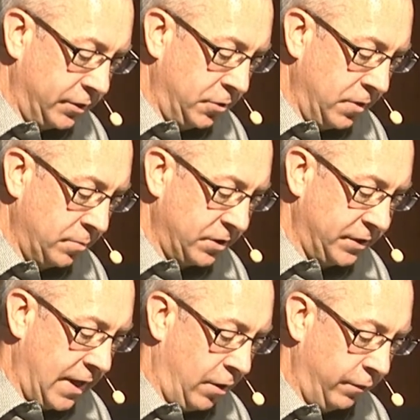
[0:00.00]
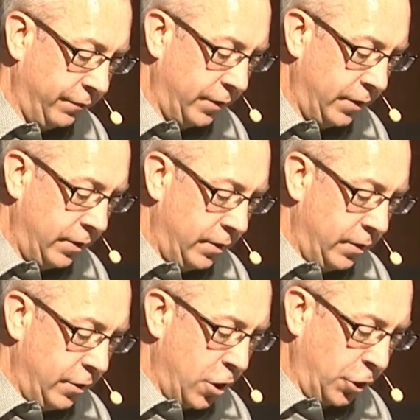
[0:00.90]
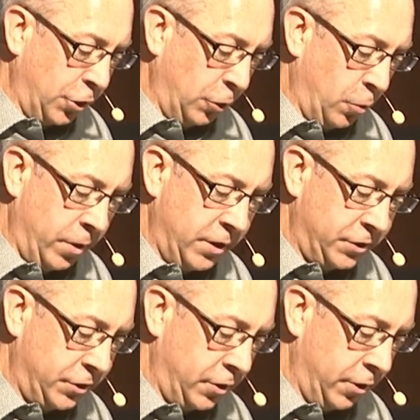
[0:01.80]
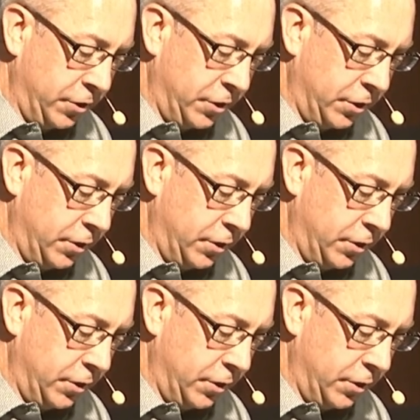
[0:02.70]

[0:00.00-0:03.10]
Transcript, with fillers: himself a glorious church,